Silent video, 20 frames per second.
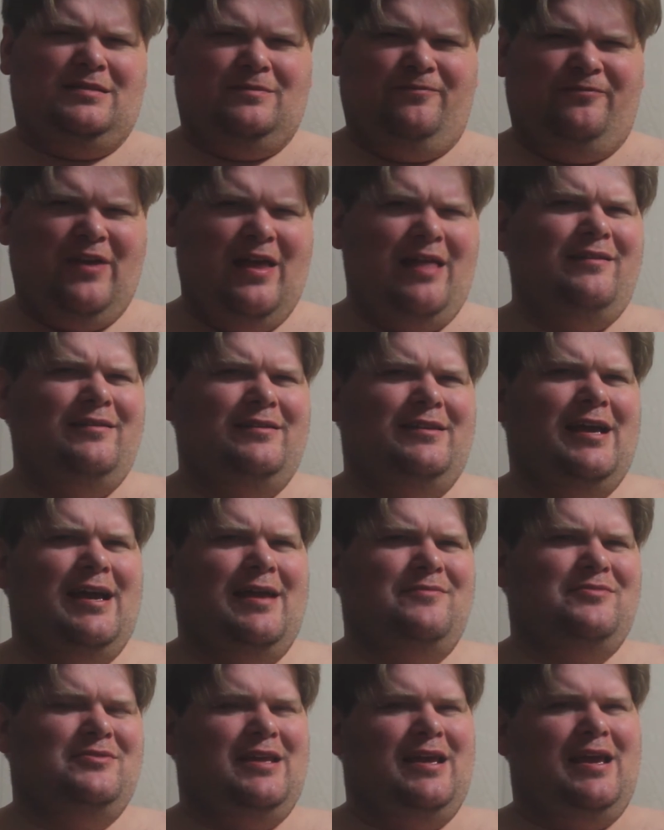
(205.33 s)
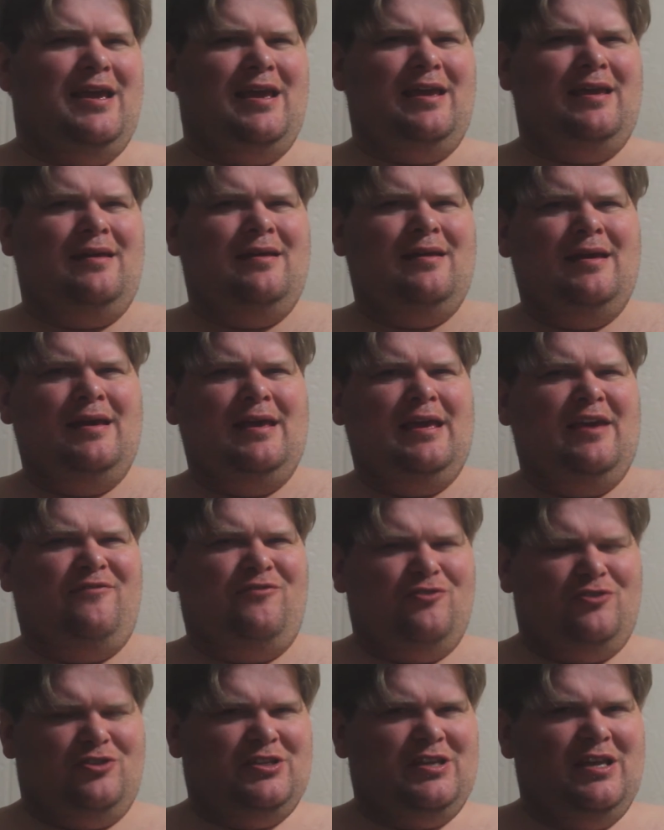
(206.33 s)
Valentine's Day,
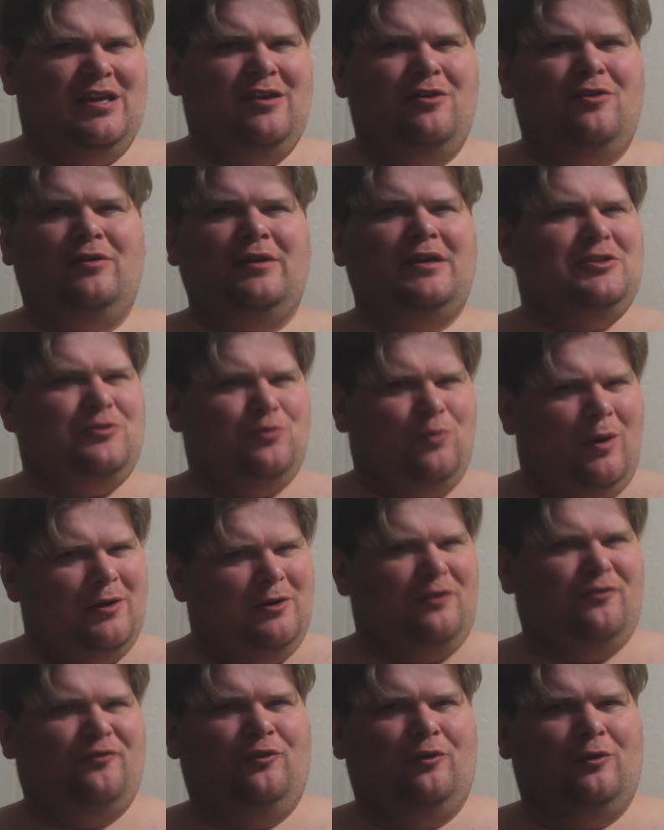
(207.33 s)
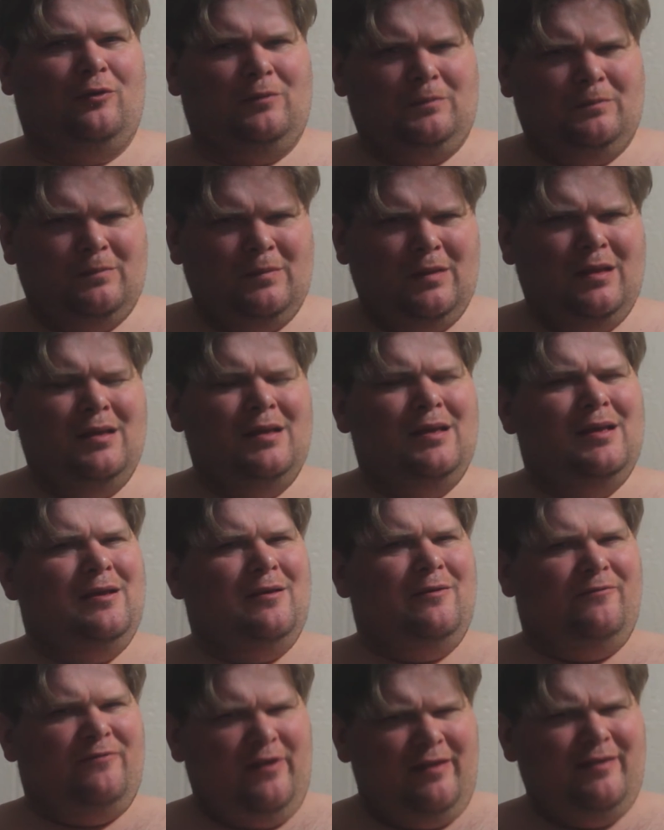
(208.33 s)
if you're single, is wonderful.
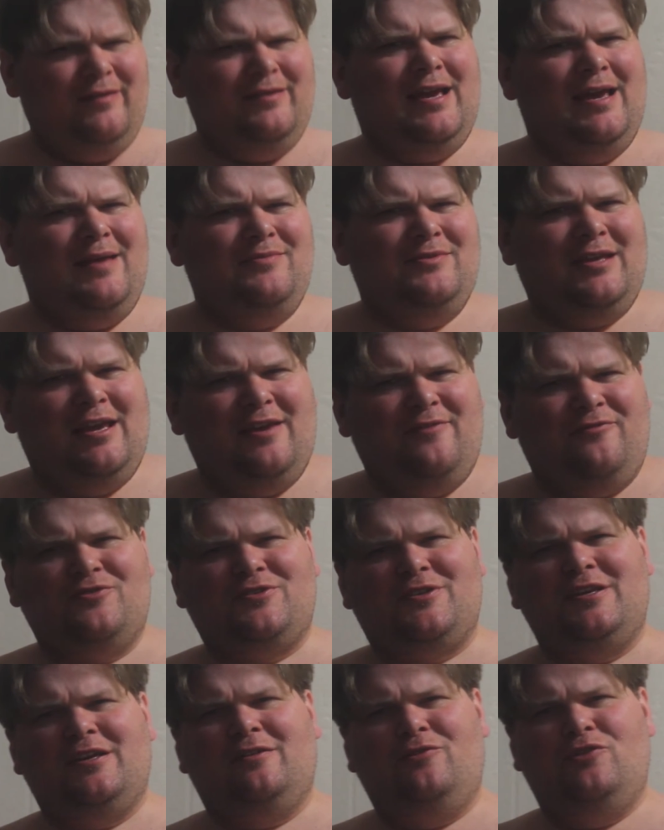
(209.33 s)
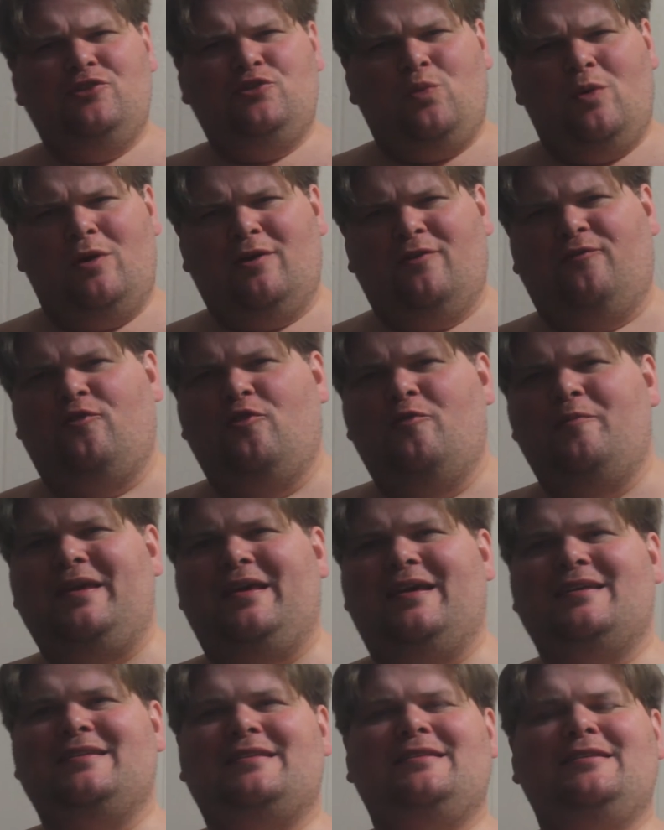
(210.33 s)
Valentine's Day, if you're single, is wonderful
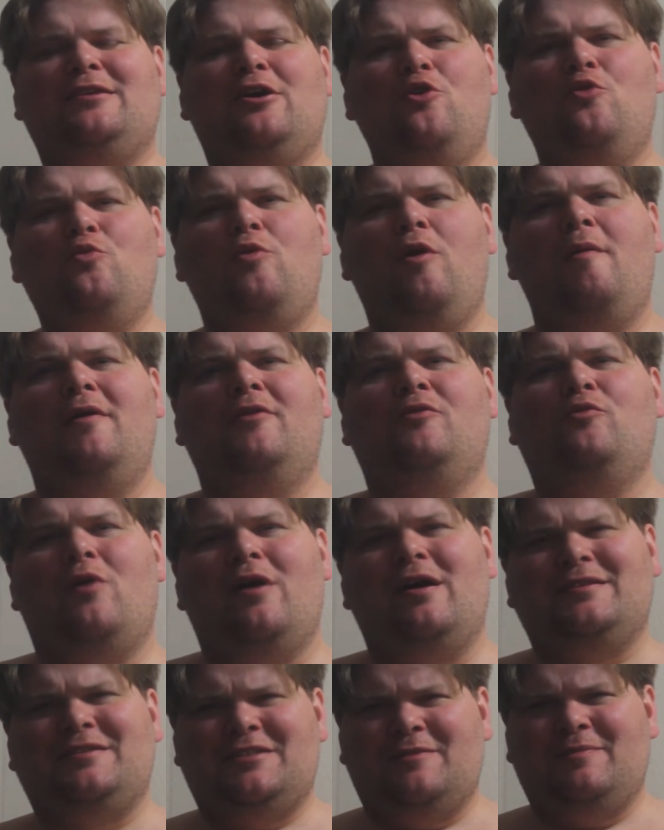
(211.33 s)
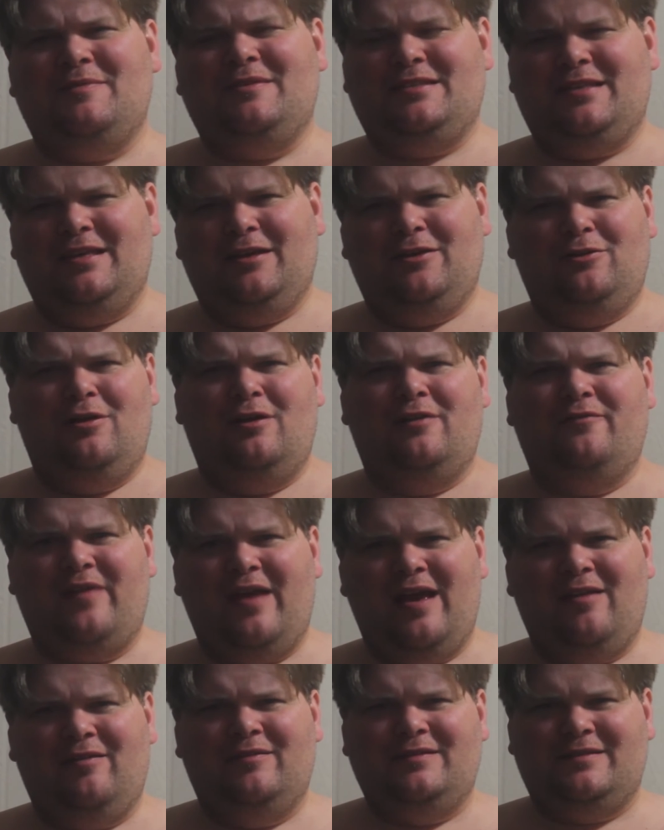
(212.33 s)
because no woman wants to be single on
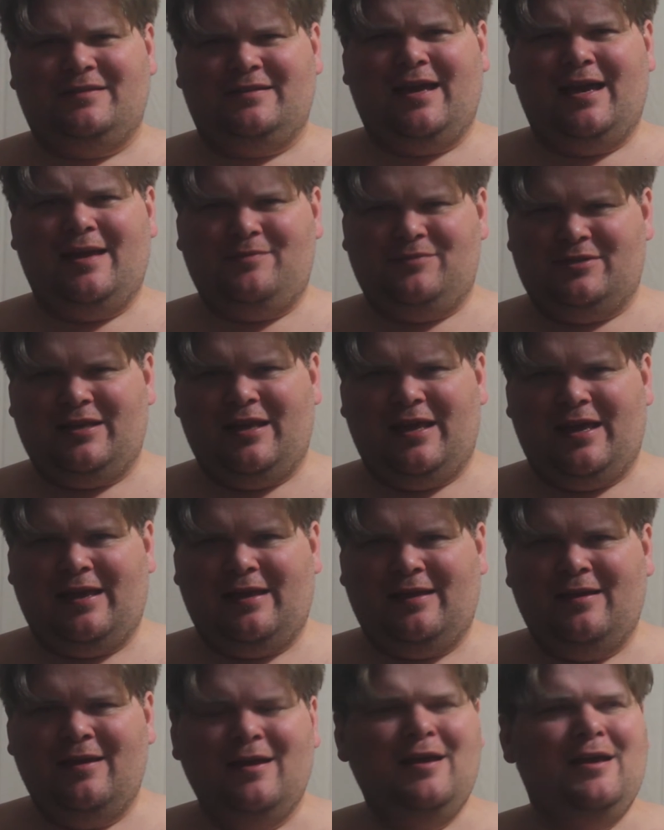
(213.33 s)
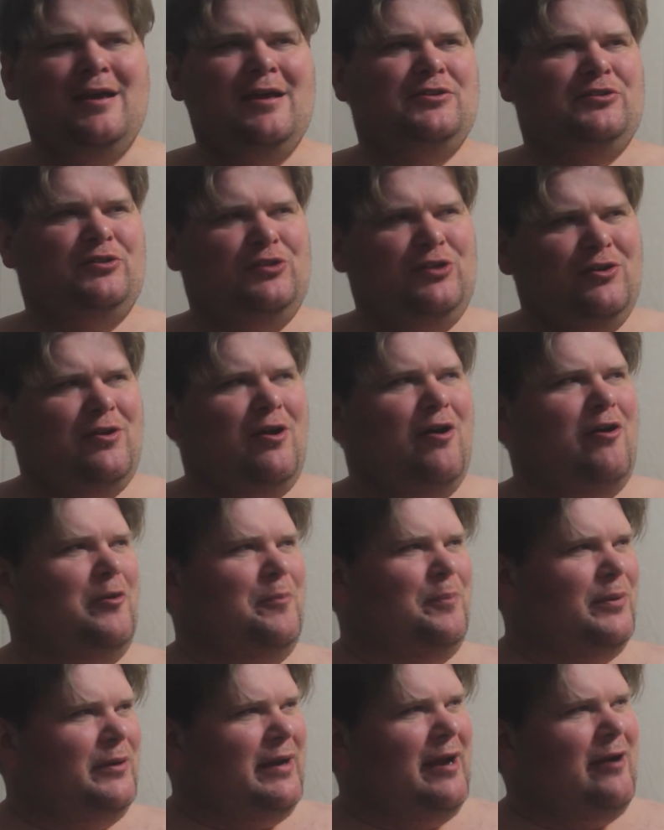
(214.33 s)
Valentine's Day. So you go
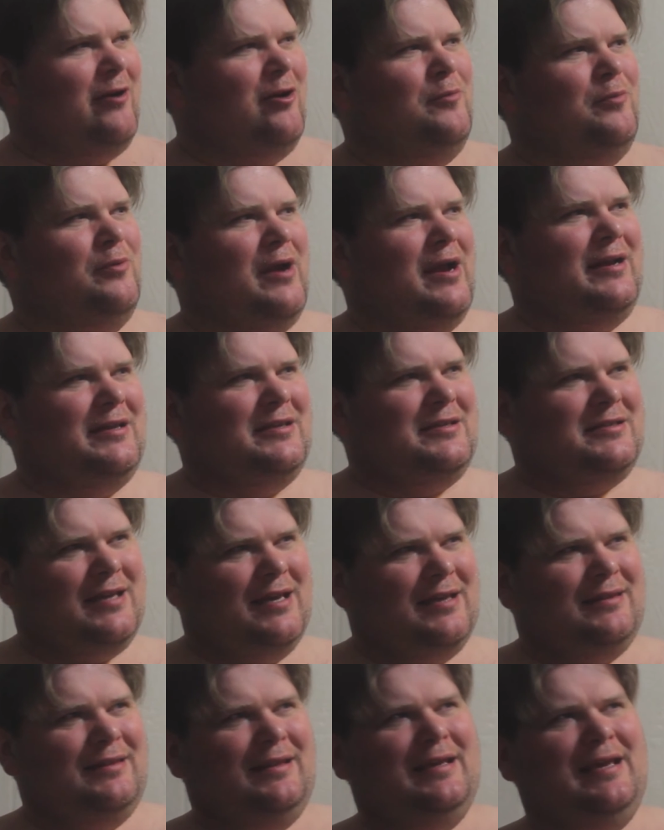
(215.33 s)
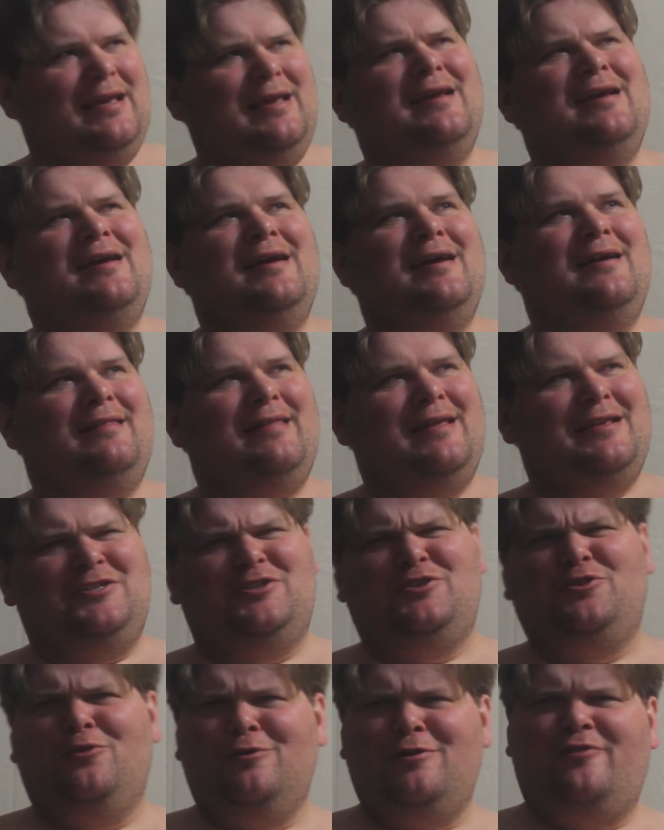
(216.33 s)
to Panera Bread, and suddenly, that
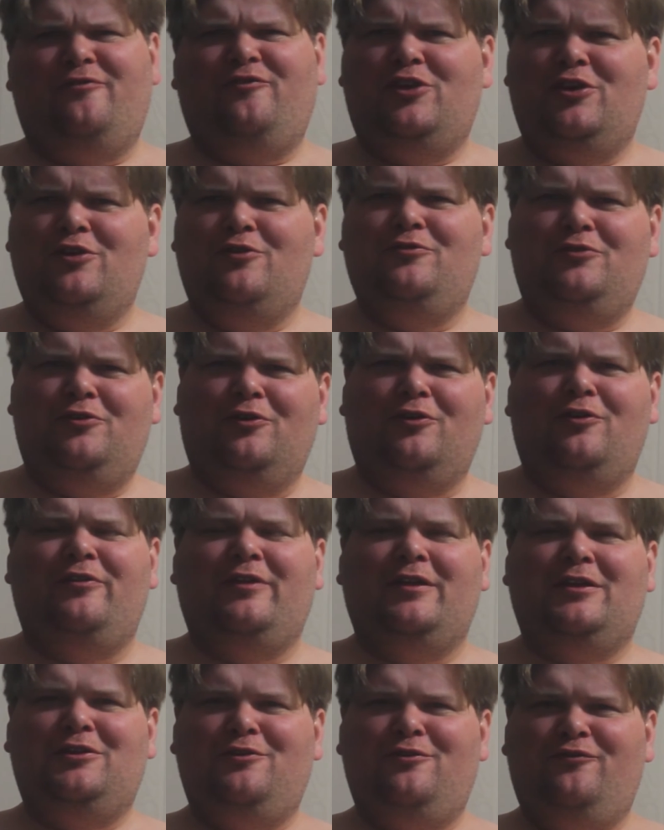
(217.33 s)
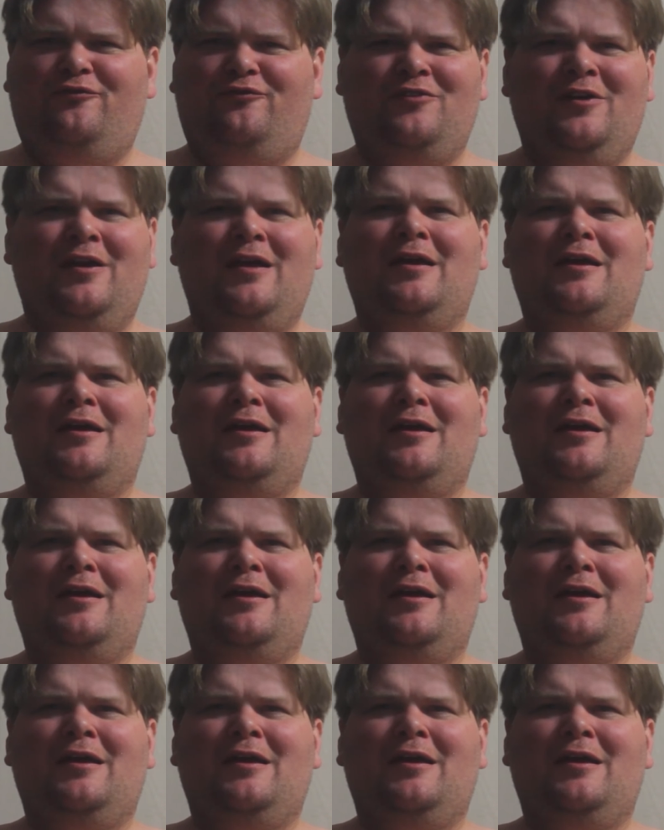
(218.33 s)
sort of cute girl that you've